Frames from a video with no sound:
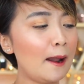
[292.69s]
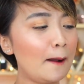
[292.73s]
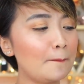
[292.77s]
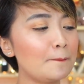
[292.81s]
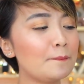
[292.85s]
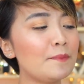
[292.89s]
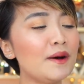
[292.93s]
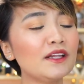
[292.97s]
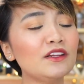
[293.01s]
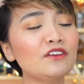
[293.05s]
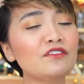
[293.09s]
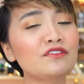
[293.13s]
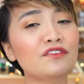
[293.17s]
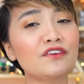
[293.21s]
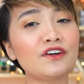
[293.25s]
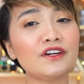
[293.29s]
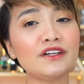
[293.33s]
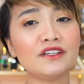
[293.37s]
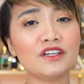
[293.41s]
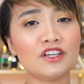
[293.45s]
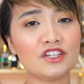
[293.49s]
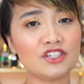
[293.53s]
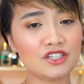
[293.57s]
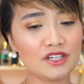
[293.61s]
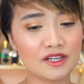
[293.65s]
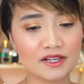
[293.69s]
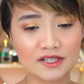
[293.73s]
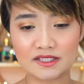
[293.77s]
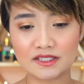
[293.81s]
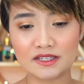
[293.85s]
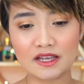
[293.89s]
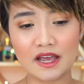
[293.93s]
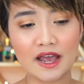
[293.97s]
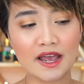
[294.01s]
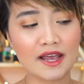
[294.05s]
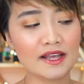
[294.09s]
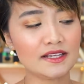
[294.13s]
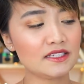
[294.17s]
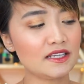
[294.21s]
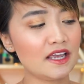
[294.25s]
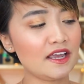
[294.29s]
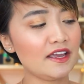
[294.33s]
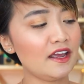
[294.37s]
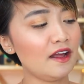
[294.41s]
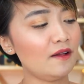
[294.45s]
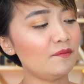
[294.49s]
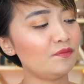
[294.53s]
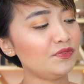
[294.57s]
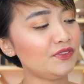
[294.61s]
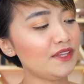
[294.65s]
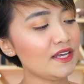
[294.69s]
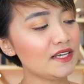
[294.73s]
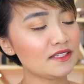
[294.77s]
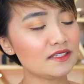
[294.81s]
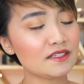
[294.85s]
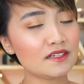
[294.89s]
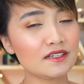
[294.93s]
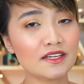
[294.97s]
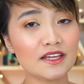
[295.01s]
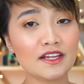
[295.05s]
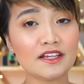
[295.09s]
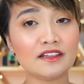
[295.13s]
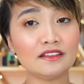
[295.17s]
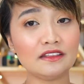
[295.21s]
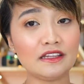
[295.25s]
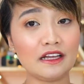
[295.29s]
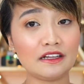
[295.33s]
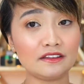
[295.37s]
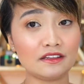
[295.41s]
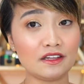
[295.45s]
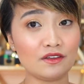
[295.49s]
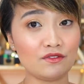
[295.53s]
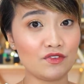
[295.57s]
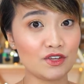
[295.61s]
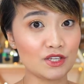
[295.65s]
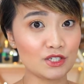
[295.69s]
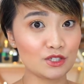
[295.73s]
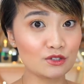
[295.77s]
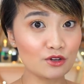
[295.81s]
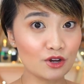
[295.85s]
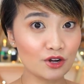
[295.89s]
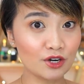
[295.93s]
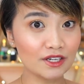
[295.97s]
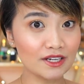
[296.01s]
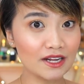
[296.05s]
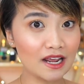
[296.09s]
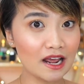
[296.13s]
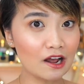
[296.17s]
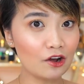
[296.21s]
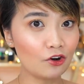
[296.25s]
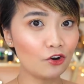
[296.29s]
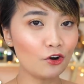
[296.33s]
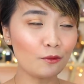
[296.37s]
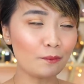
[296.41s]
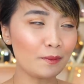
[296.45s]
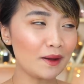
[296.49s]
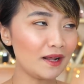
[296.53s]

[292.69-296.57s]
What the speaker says: But for the cheeks, guys, I have tested it. Nag-divisorya ako.